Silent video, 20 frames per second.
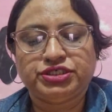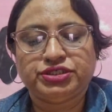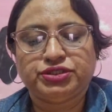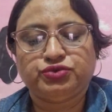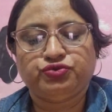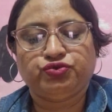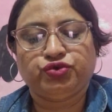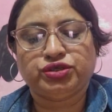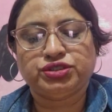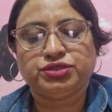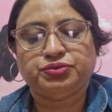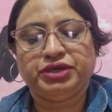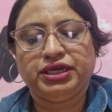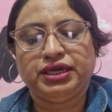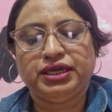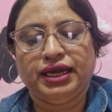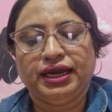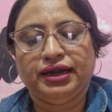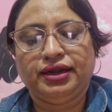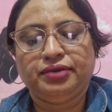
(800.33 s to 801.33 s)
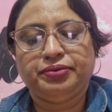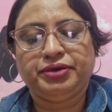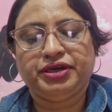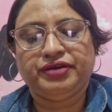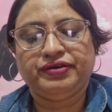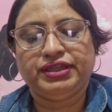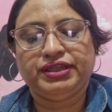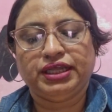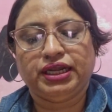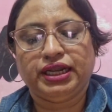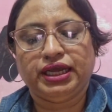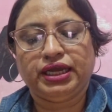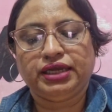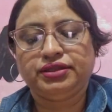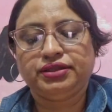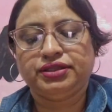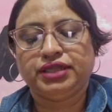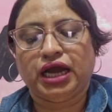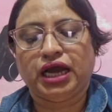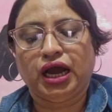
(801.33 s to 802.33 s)
was being held between the
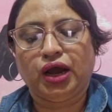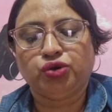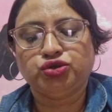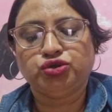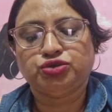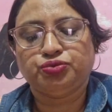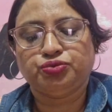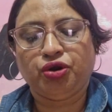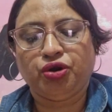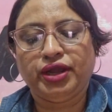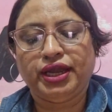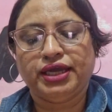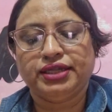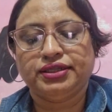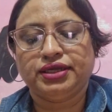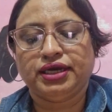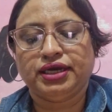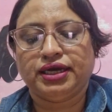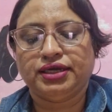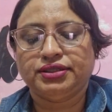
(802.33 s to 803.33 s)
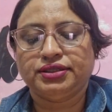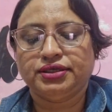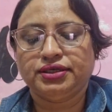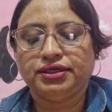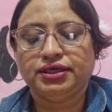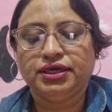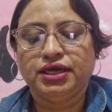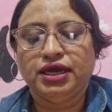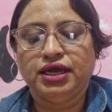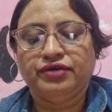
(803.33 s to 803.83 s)
leg, the hautboy, and the other